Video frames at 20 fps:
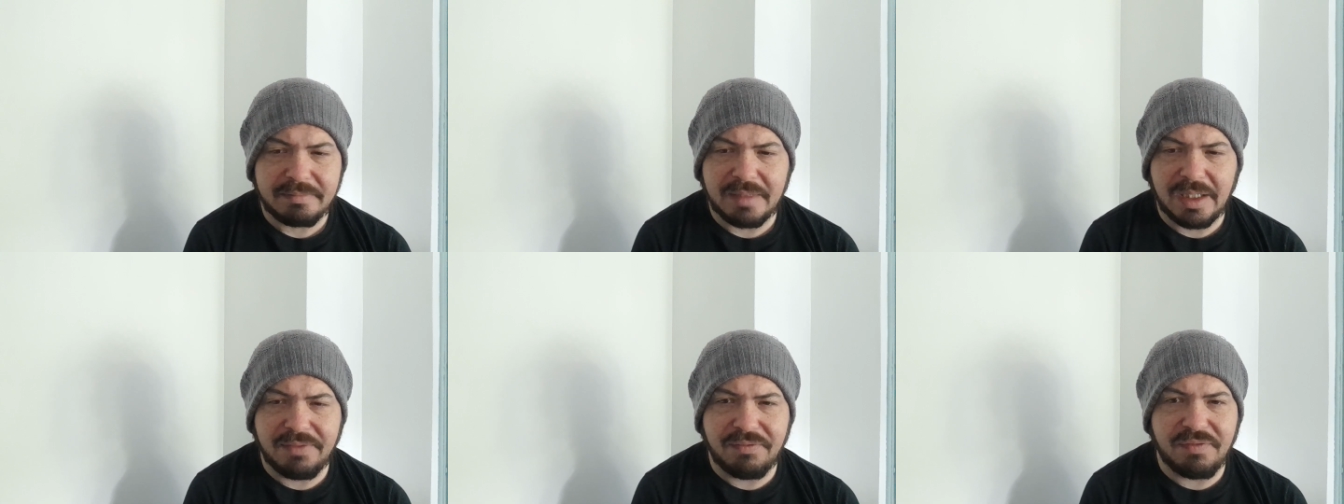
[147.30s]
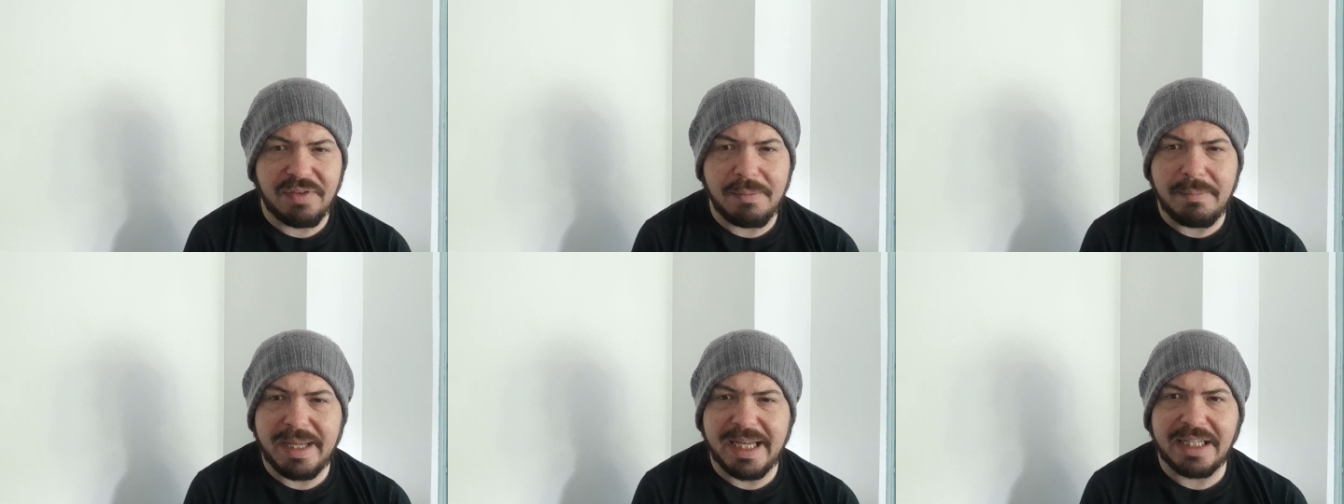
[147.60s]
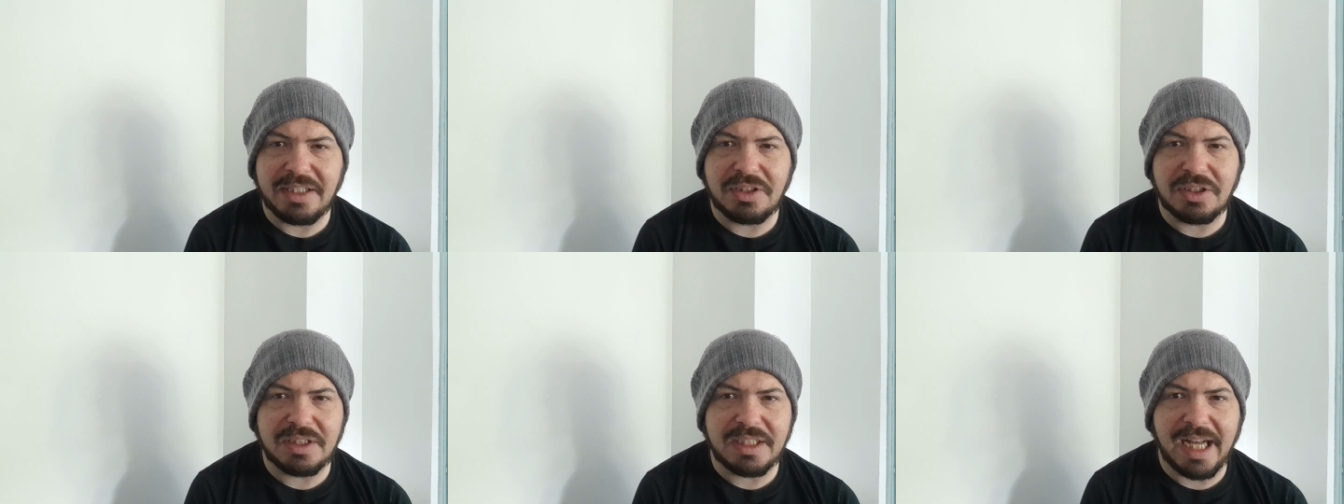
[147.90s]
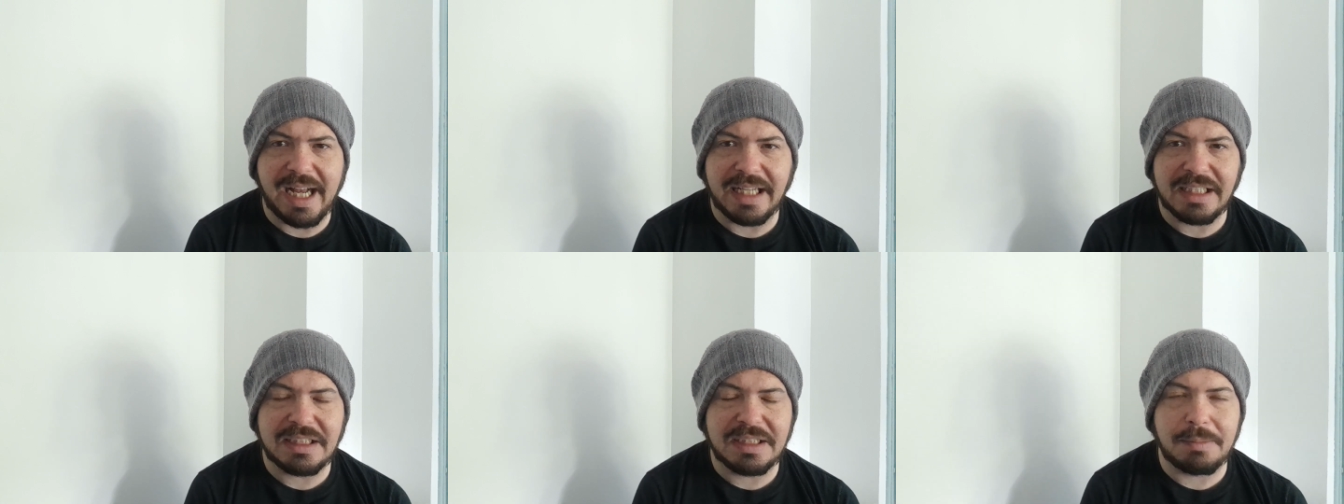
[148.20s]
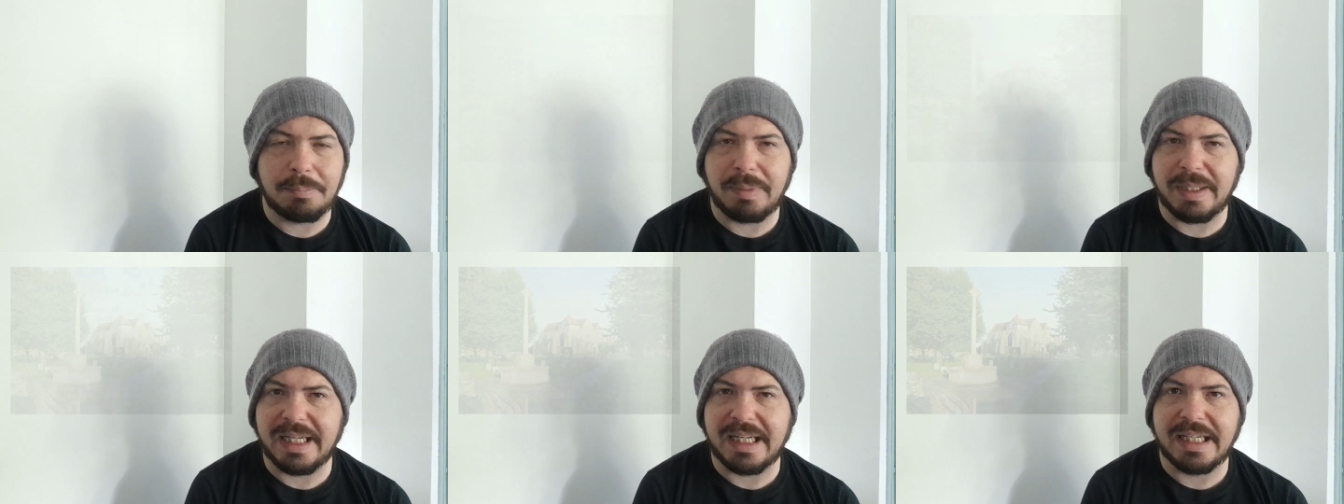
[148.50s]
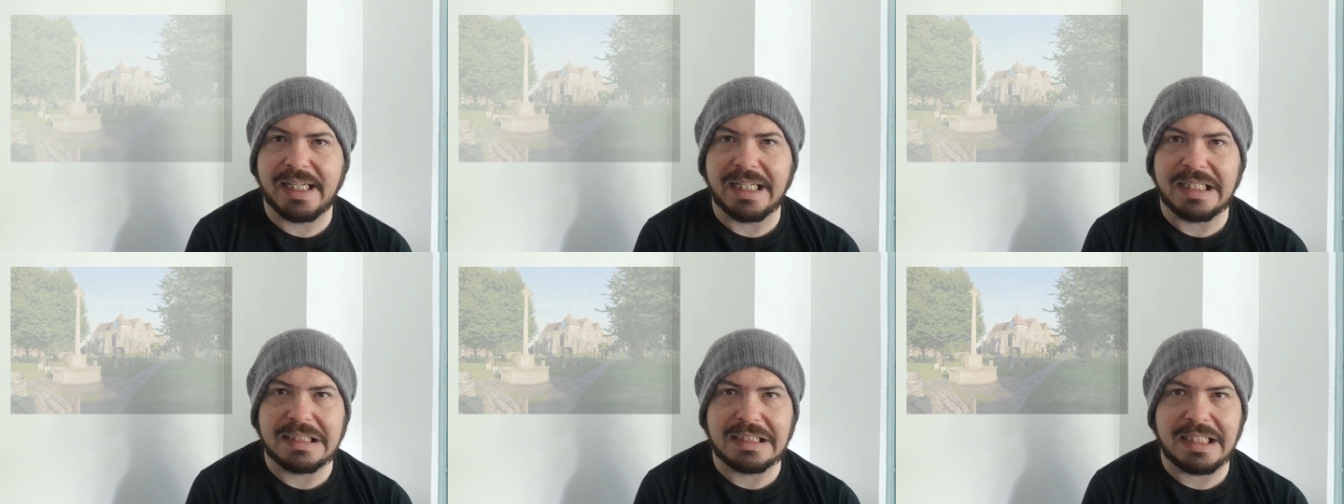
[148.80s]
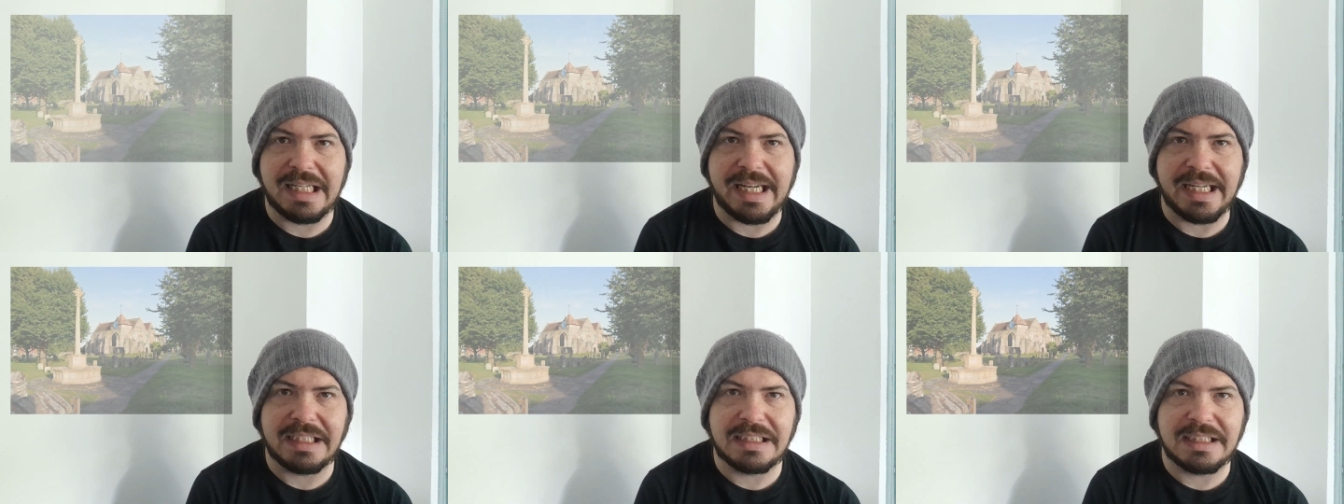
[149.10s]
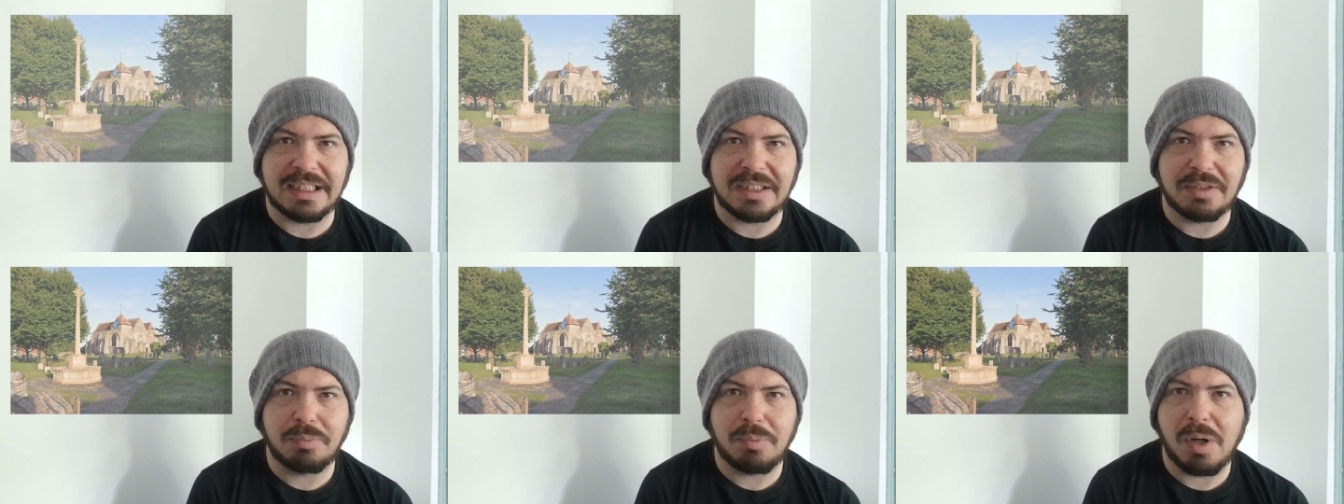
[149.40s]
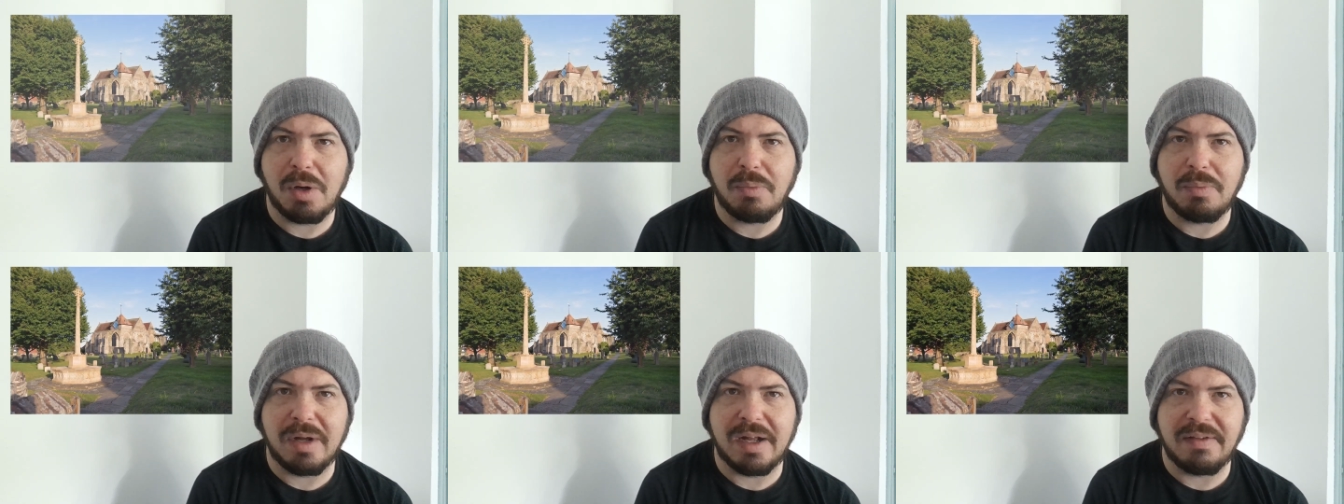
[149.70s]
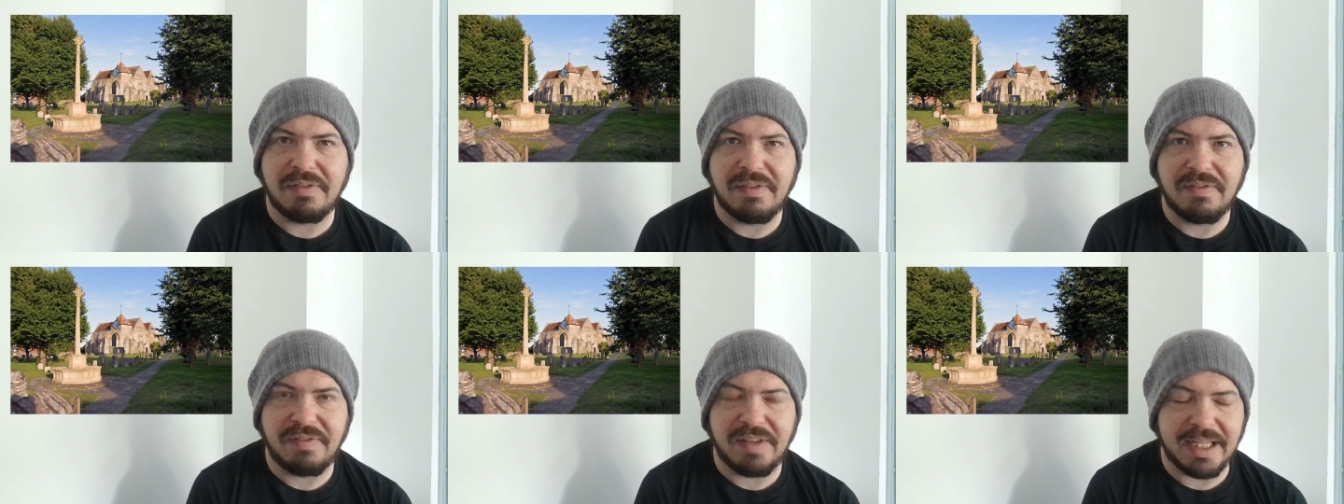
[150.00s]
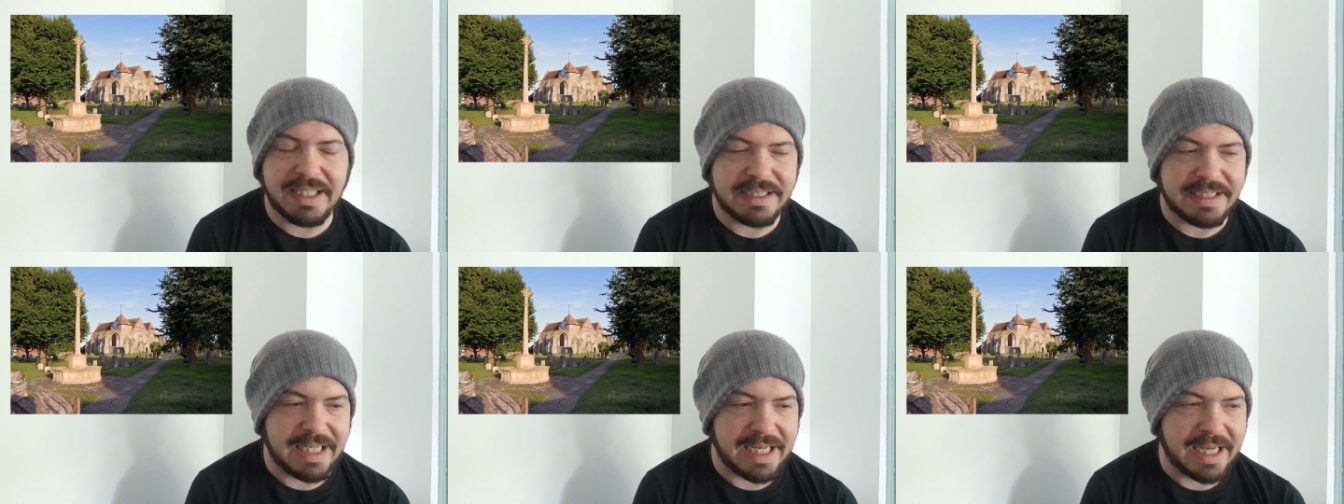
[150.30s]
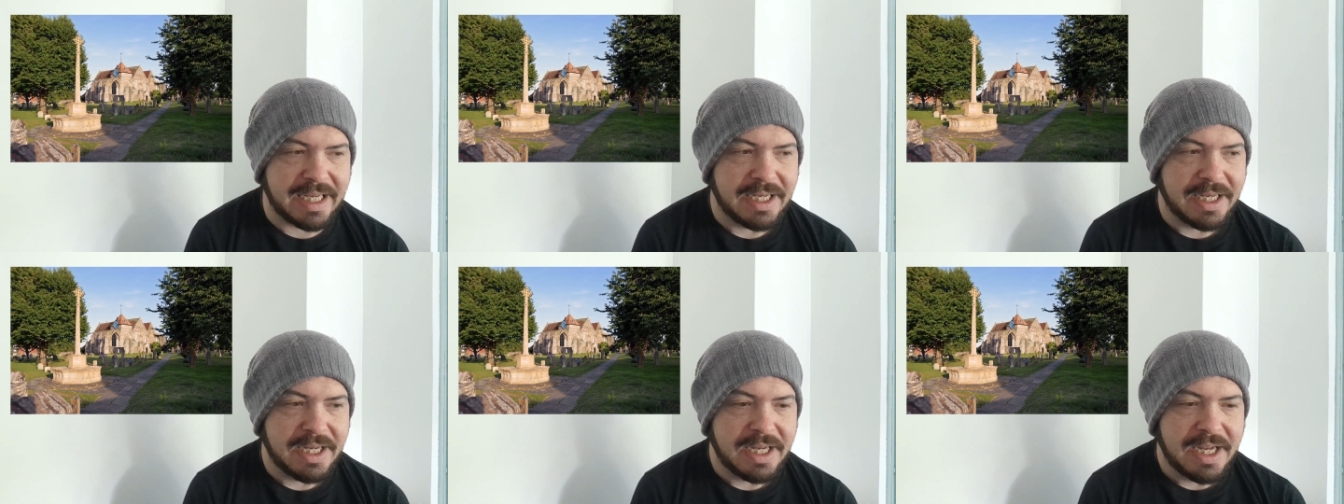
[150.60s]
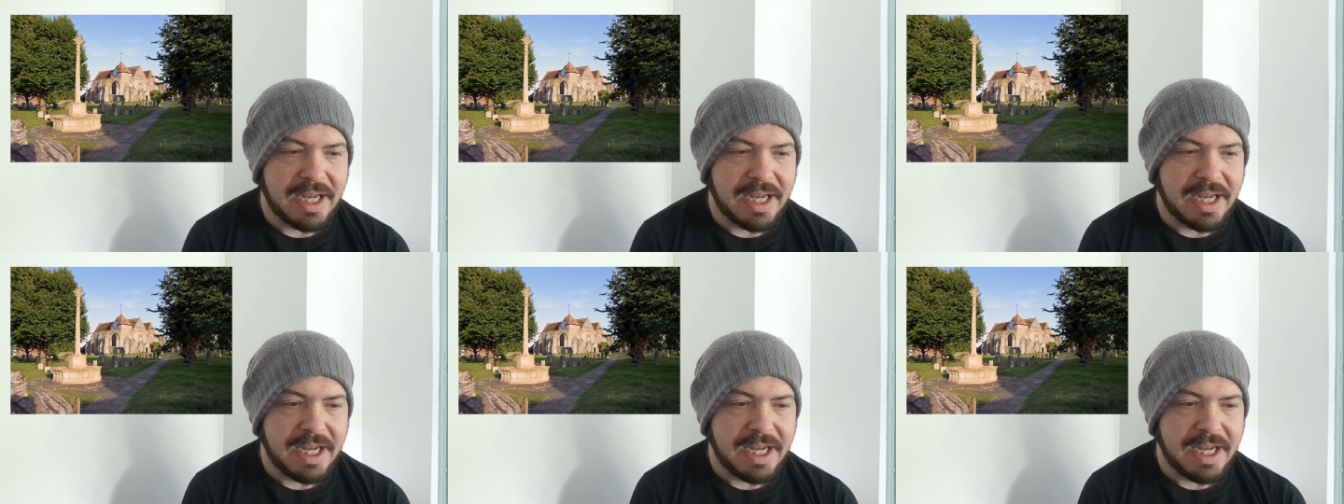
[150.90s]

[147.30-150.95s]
And for me, it just has to be in this list. It's well worth a visit.